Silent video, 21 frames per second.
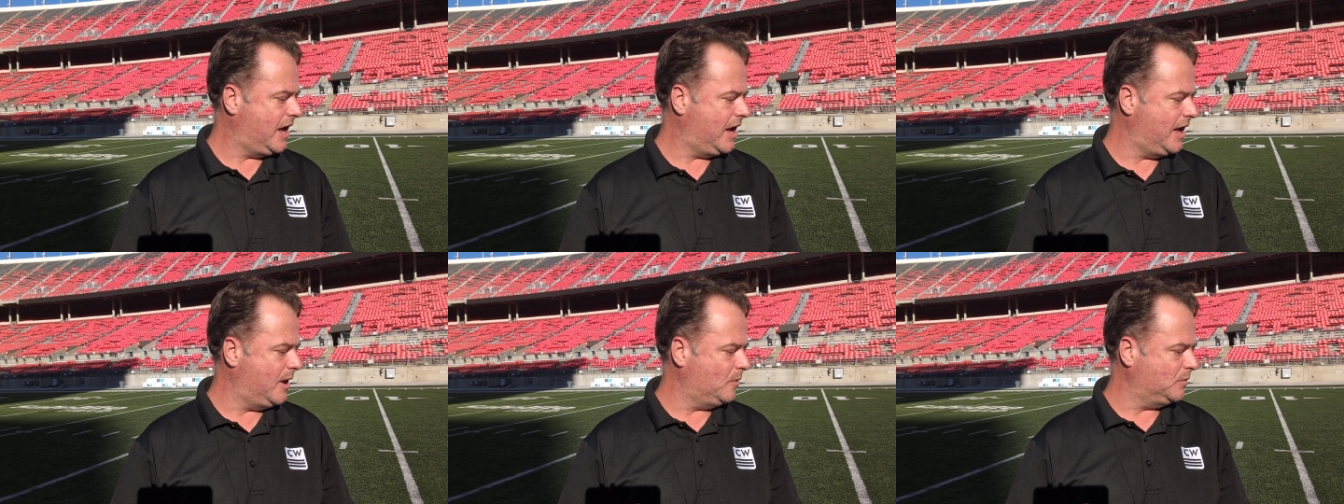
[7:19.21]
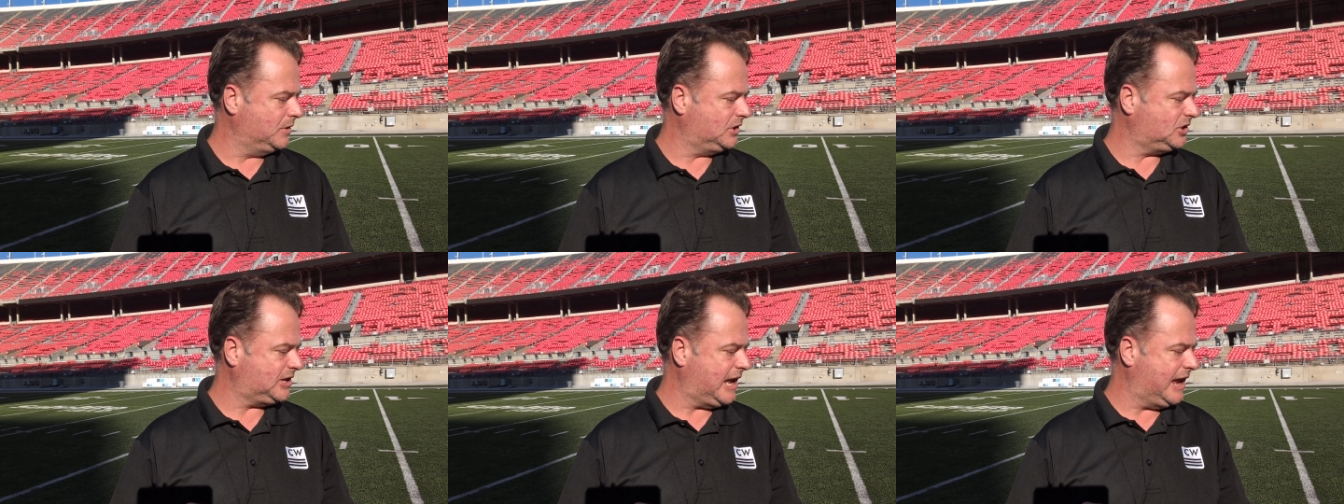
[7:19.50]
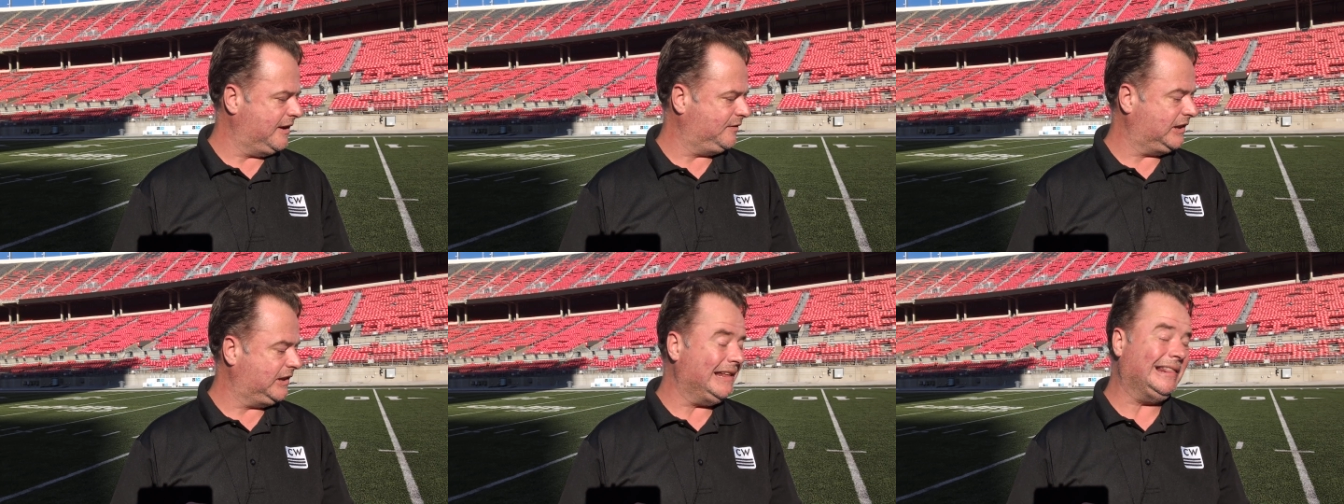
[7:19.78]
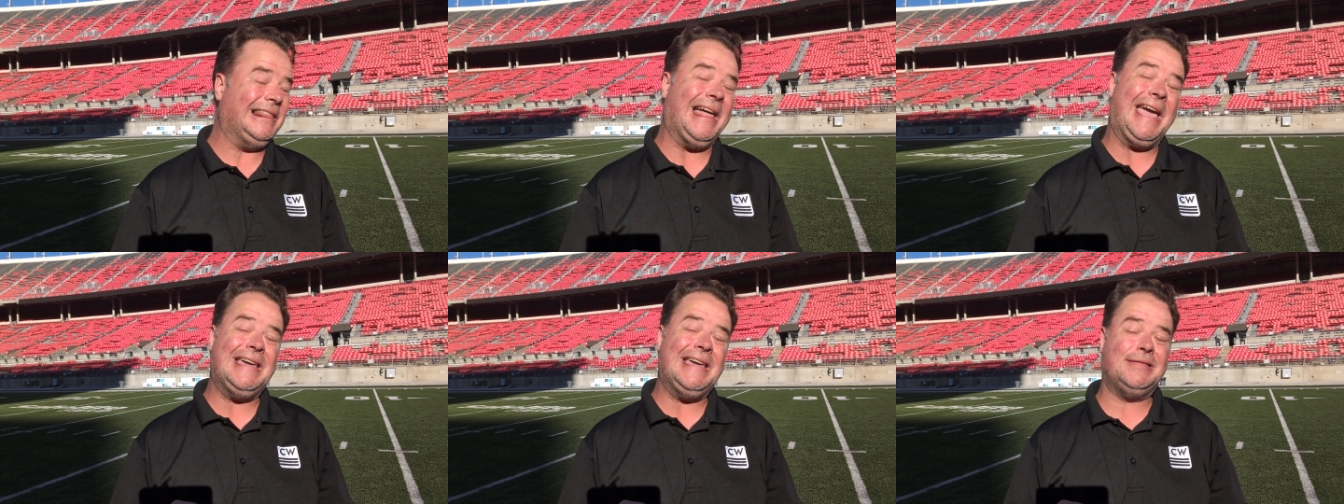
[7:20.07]
It was safety
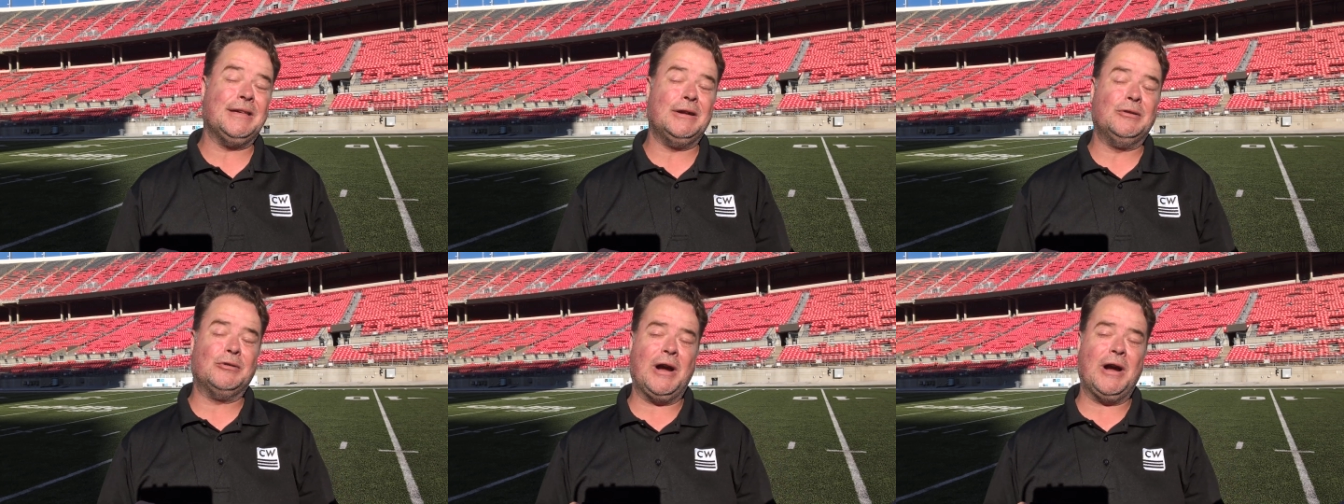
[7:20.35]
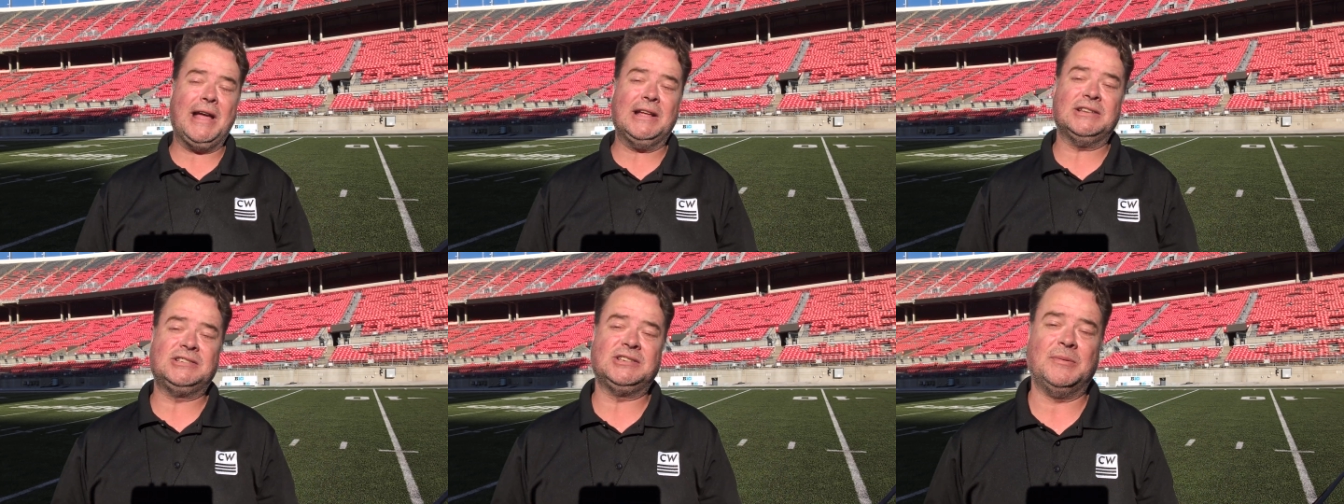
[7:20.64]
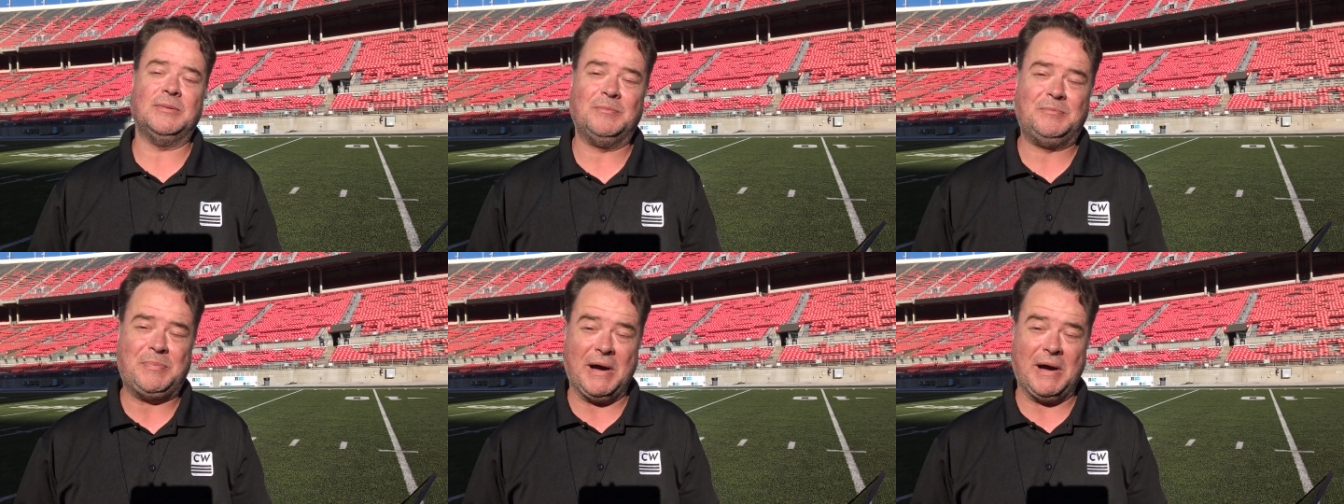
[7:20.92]
Lathan Ransom,